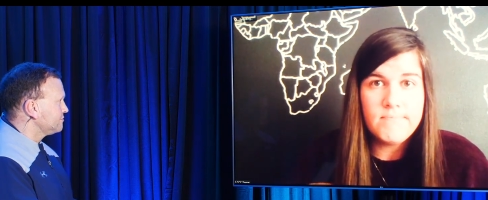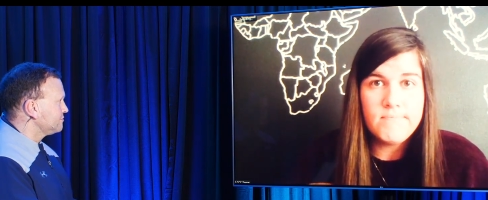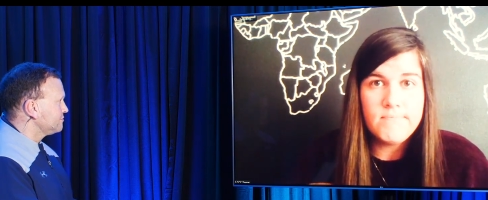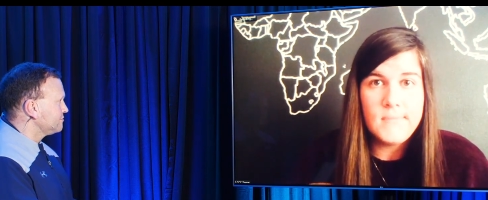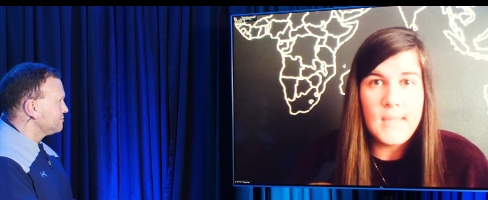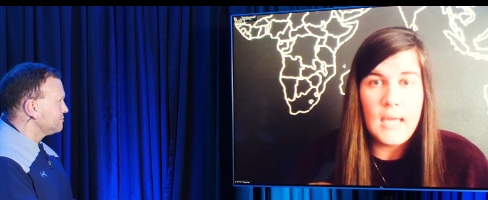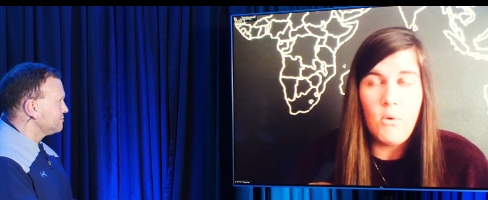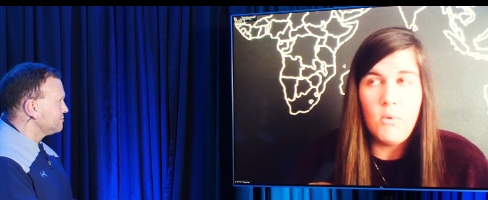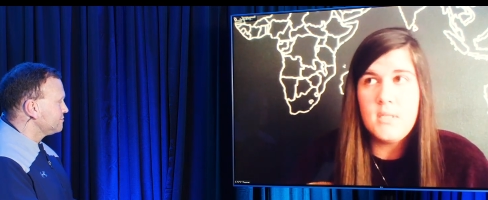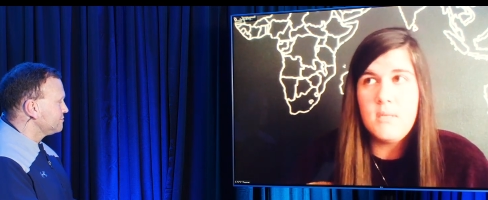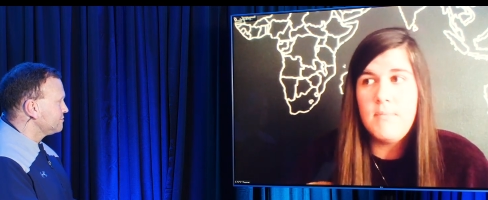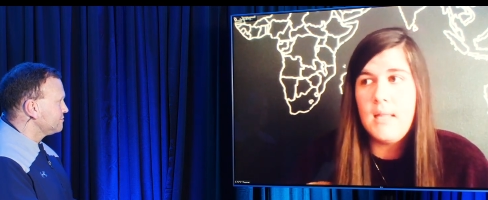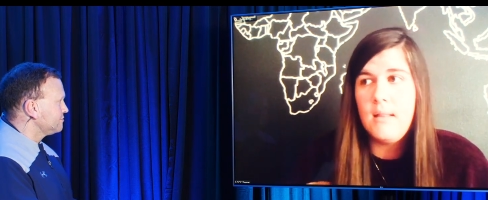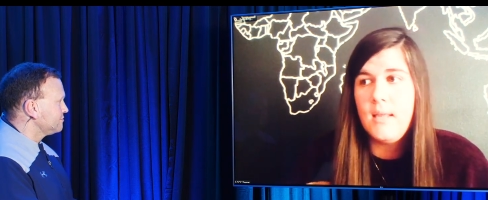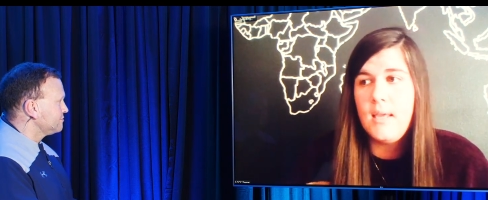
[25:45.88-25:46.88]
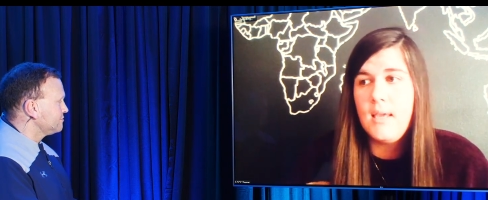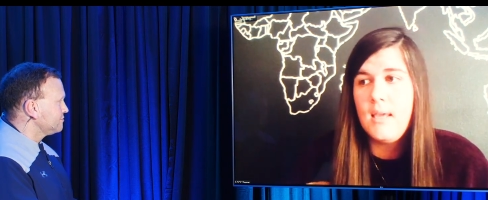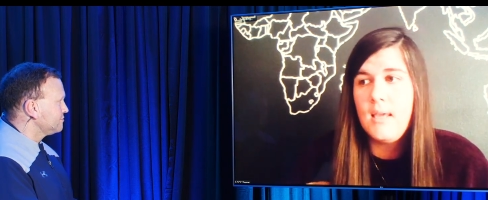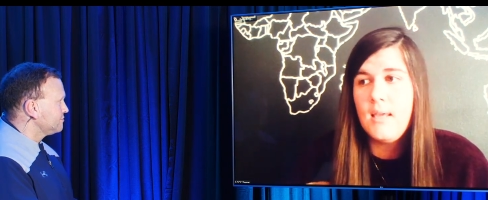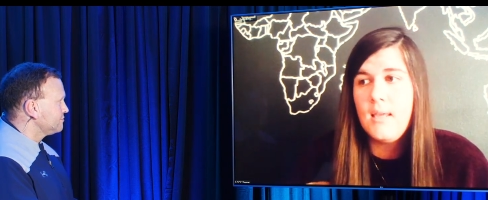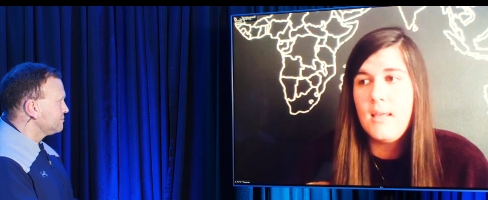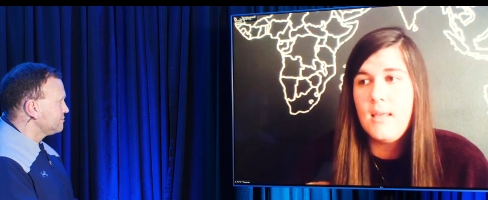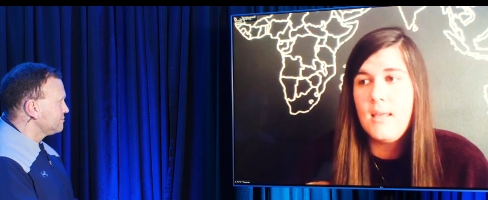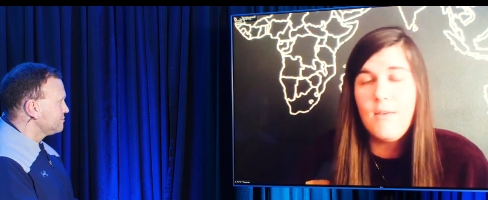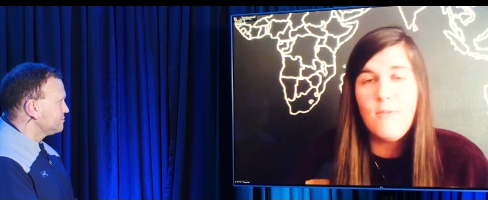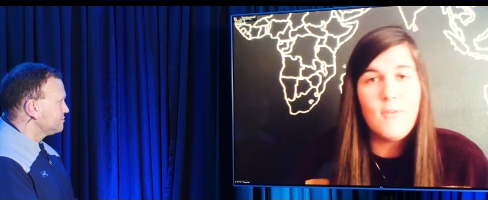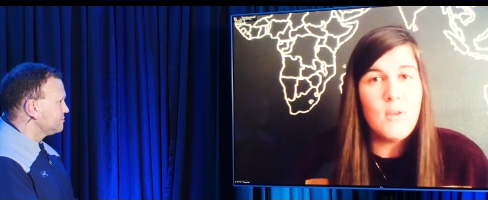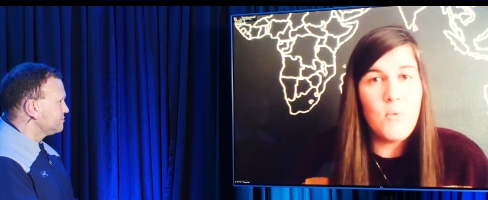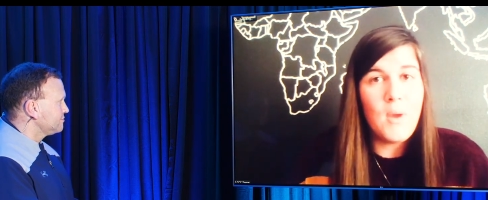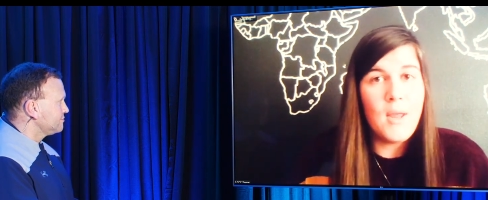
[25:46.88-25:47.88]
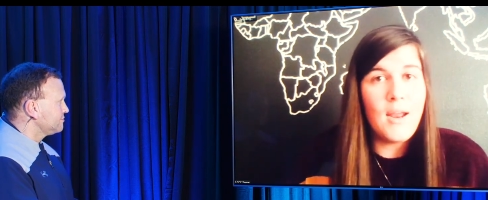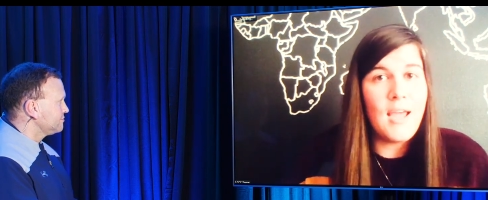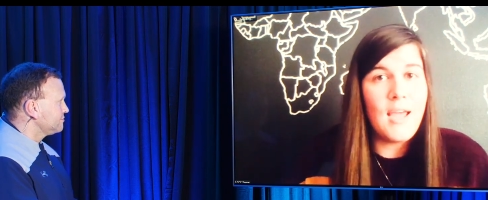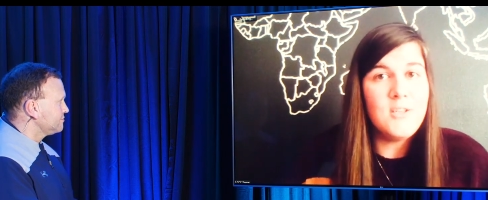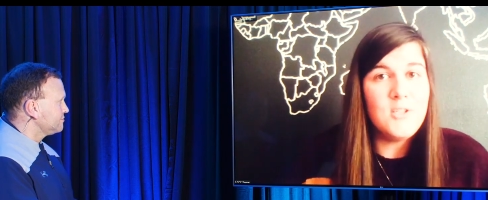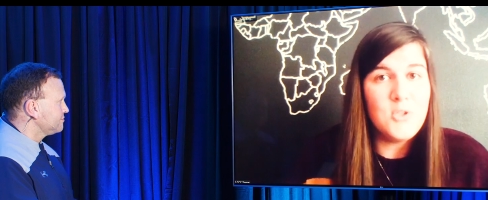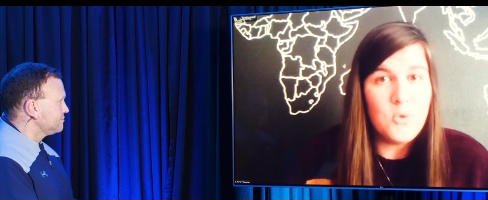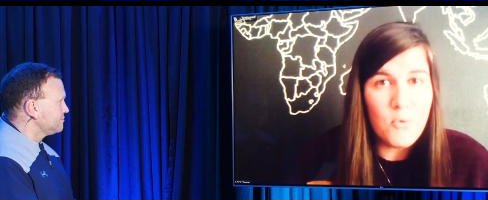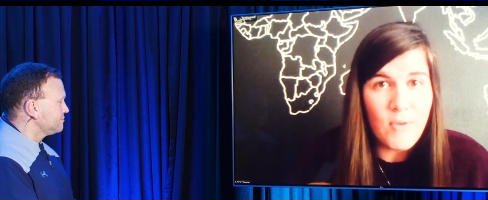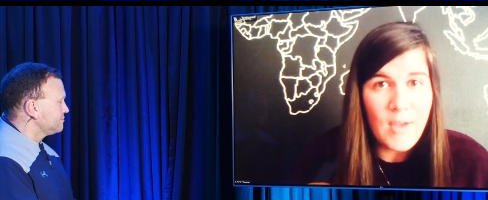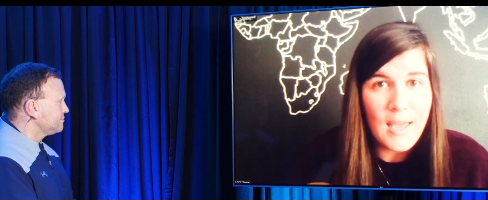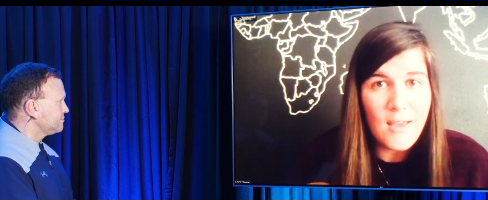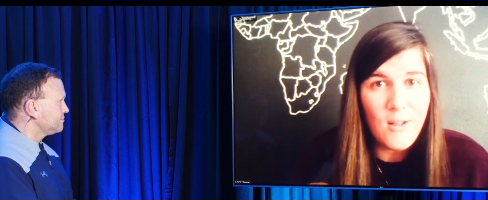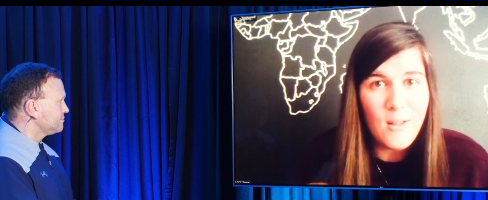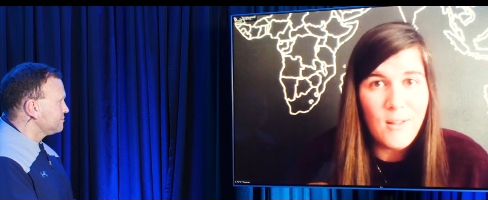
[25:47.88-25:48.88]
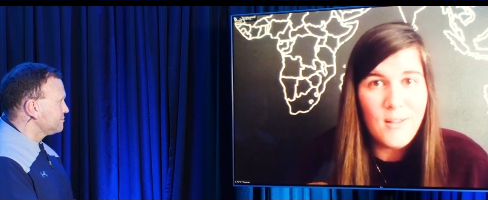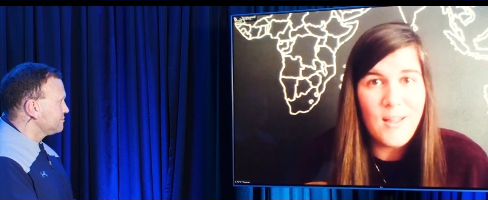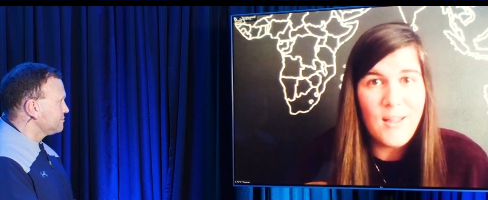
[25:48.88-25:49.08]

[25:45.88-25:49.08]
Speaker 1: that ultimately, even when I do fail,